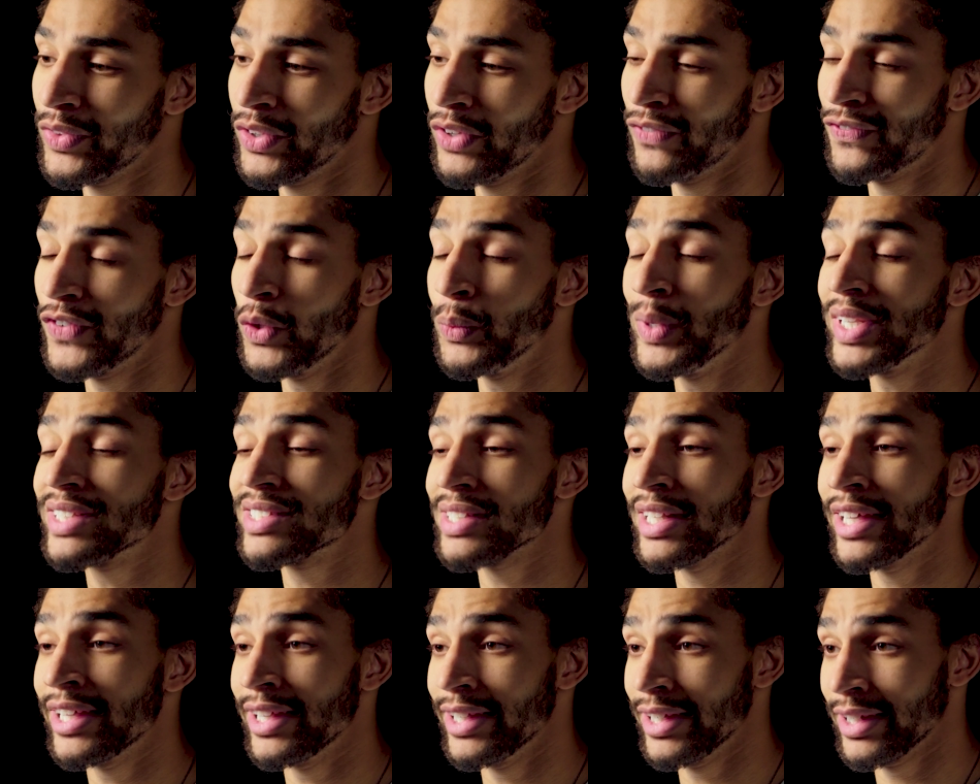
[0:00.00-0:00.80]
A few
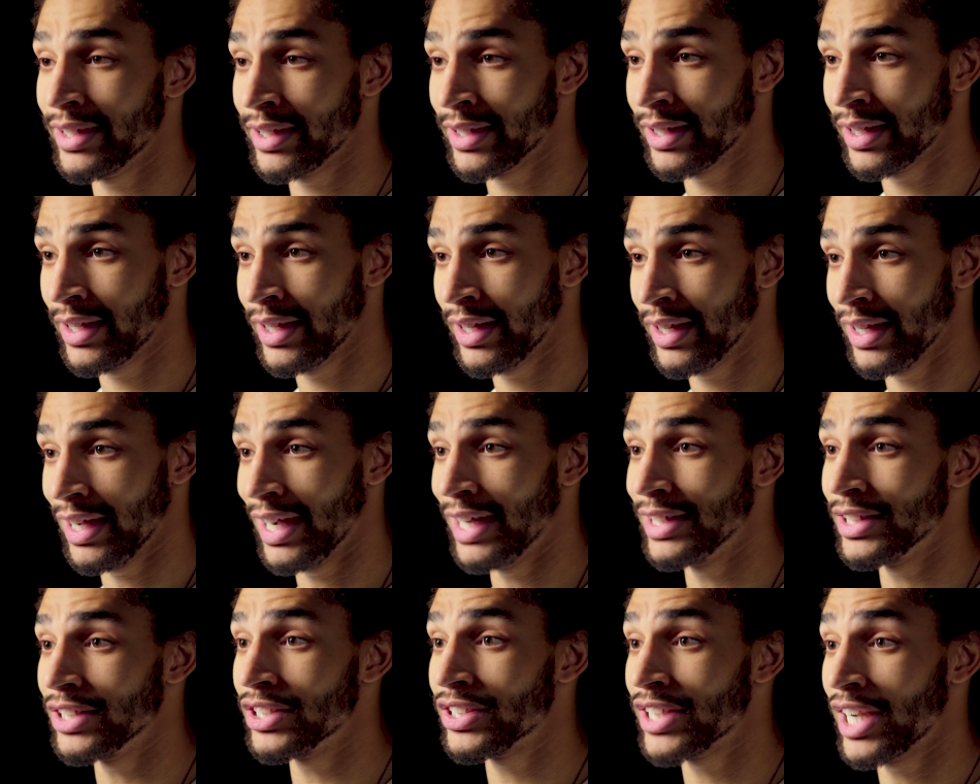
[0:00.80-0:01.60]
weeks later,
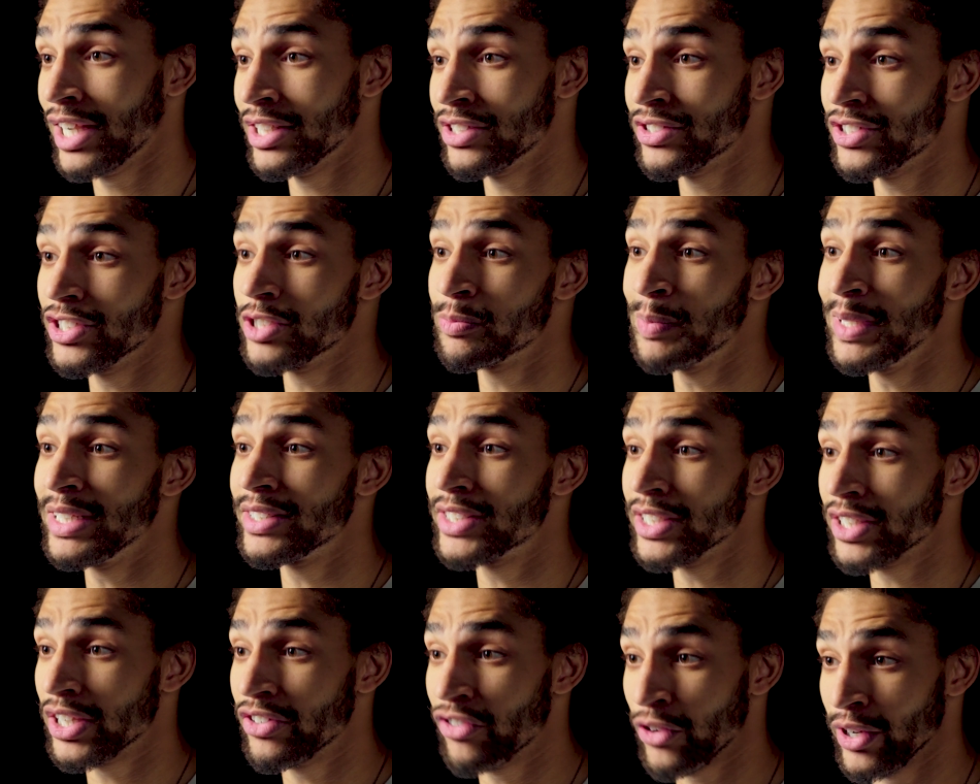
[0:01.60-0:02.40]
I had a chance to
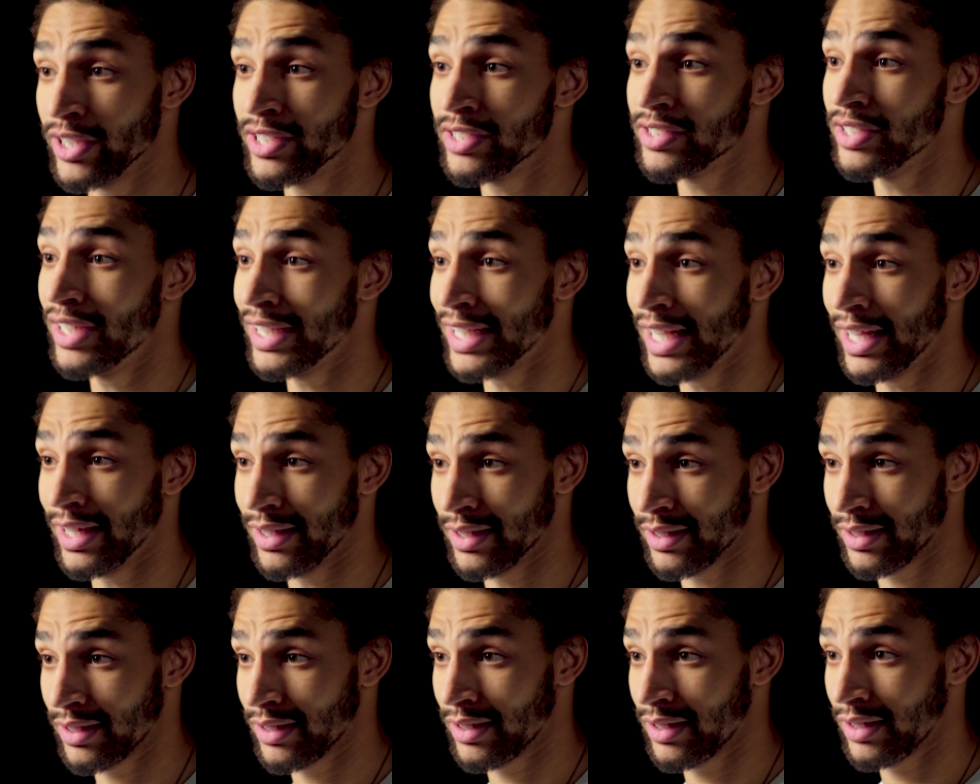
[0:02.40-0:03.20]
speak to Chris
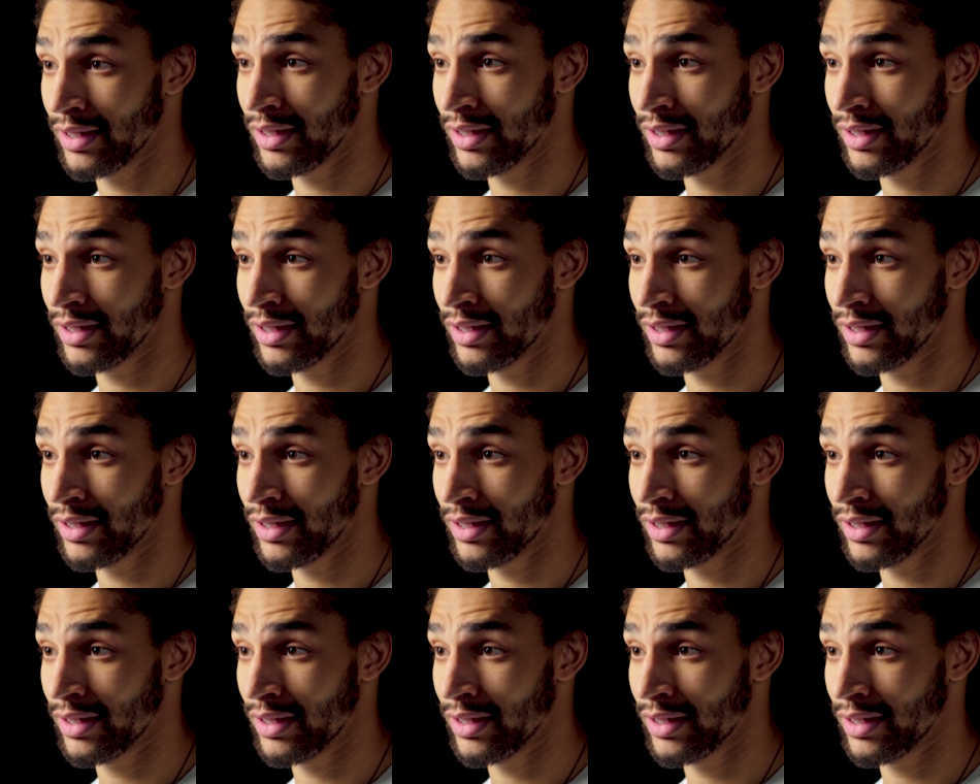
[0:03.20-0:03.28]
again.